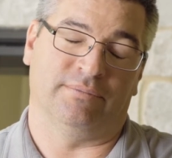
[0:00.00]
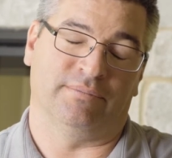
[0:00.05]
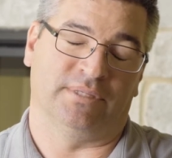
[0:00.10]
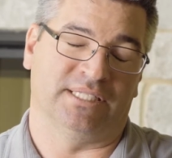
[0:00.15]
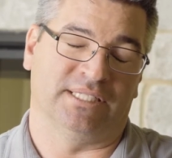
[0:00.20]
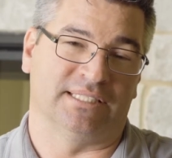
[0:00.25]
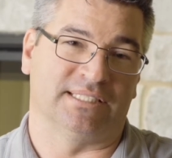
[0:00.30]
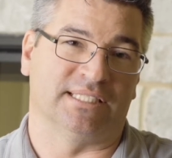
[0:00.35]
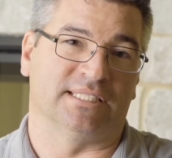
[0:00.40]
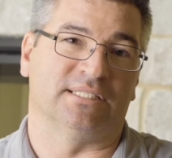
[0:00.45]

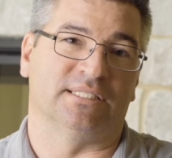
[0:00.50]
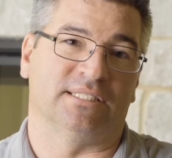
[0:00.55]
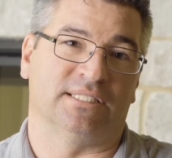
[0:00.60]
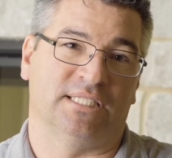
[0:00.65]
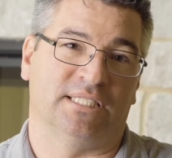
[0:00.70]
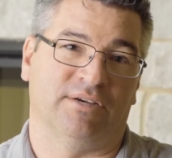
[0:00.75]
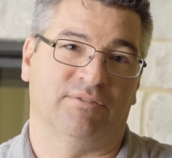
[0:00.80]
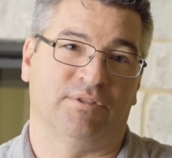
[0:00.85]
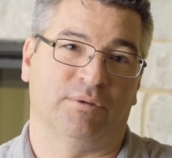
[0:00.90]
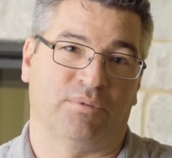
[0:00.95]

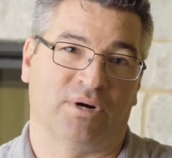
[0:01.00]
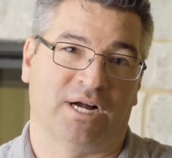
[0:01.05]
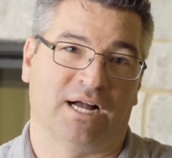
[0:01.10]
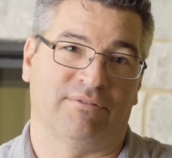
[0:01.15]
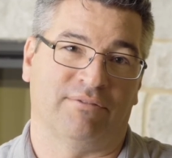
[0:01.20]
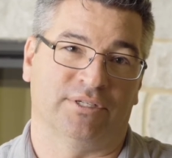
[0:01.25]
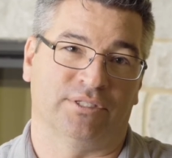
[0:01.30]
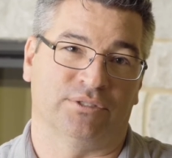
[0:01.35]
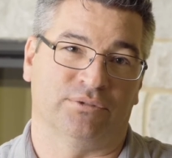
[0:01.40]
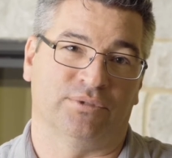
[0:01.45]
consistency of the
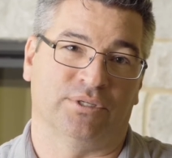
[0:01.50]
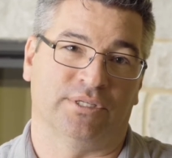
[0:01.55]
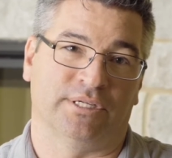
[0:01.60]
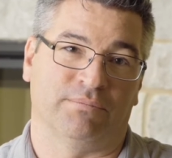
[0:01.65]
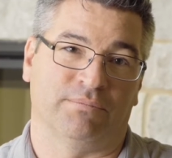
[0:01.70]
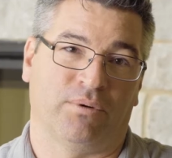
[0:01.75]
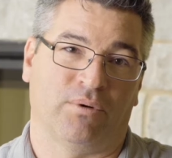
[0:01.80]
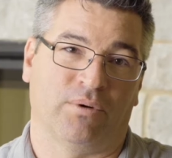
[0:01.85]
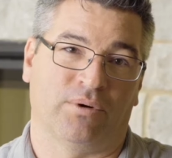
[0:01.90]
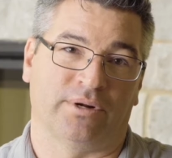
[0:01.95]
Brava is really
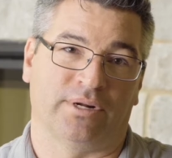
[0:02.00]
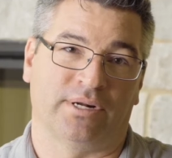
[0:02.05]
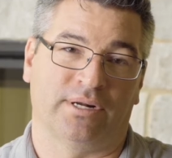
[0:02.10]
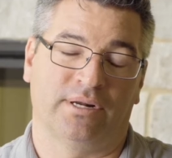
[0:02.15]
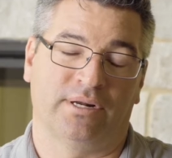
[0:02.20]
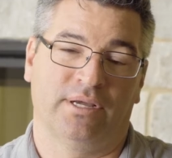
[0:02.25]
important.